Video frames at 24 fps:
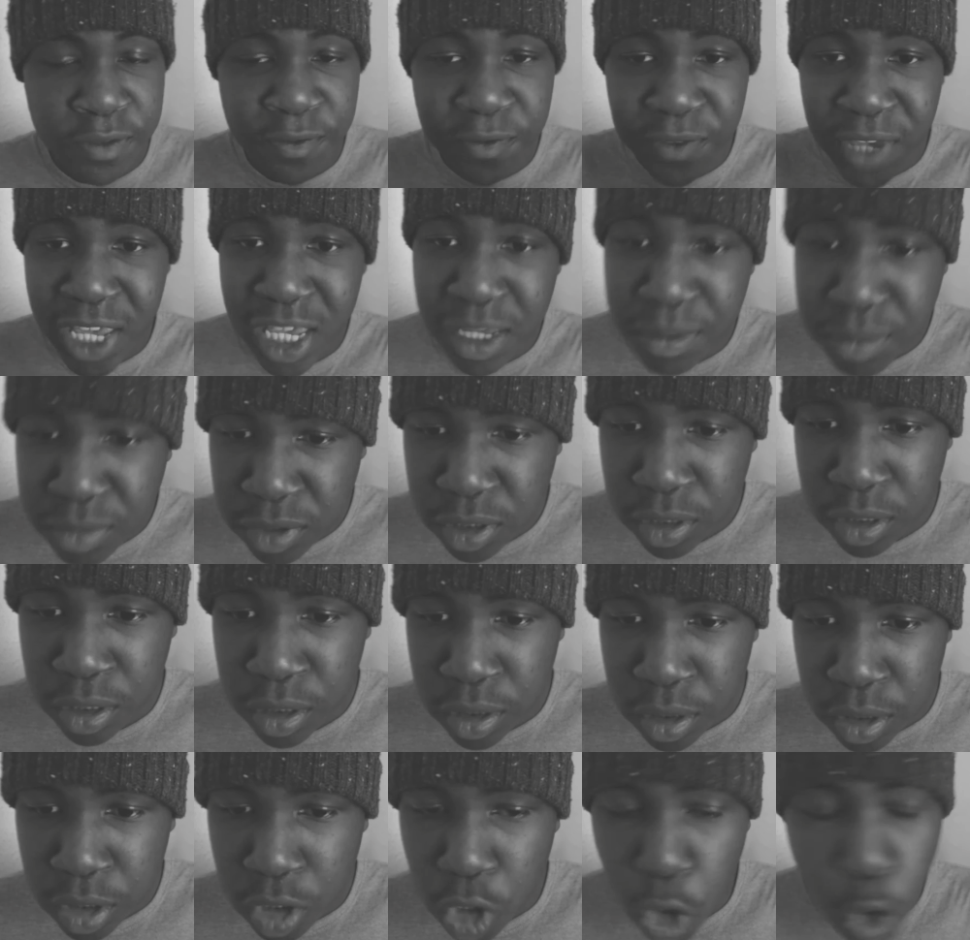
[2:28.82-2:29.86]
fame
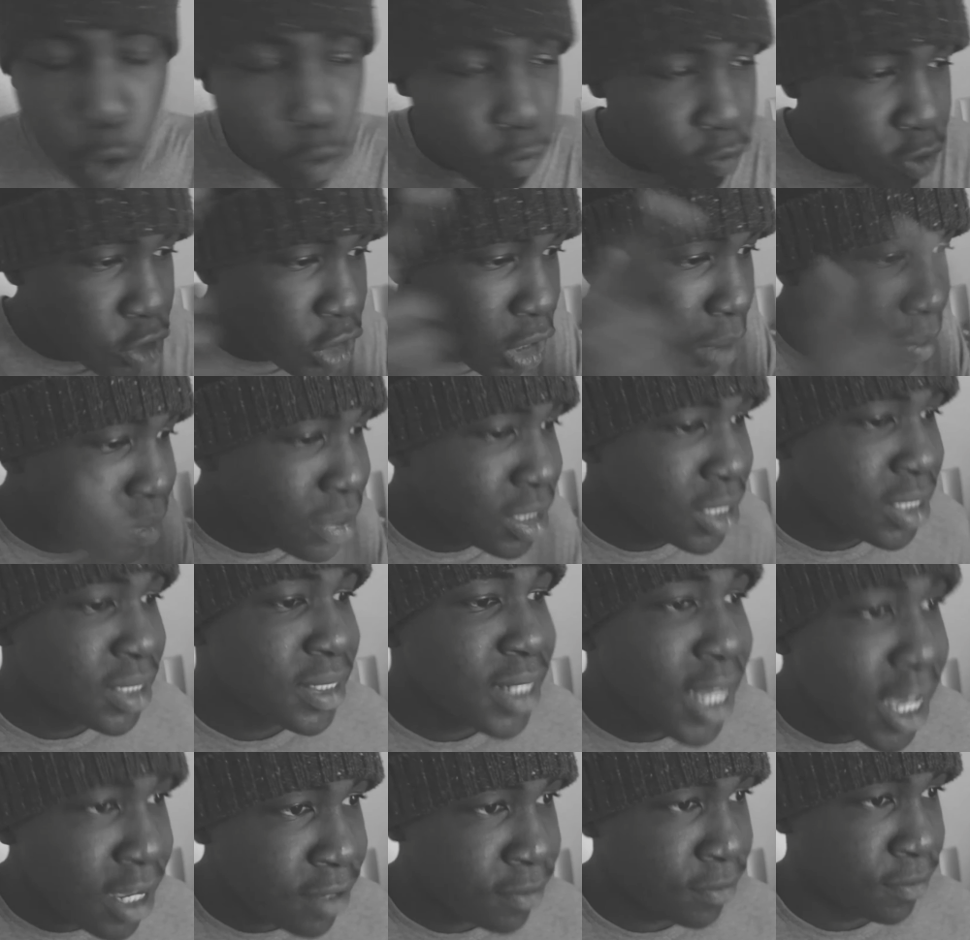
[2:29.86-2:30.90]
over somebody's
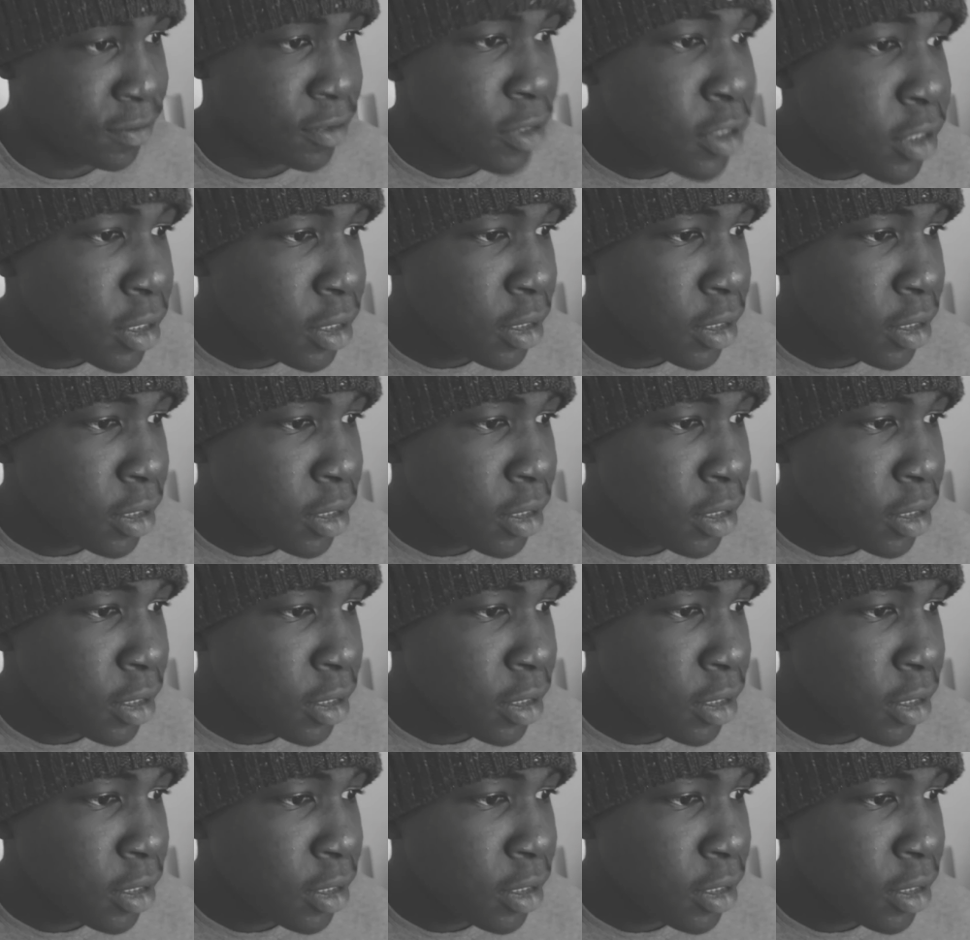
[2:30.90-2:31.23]
life.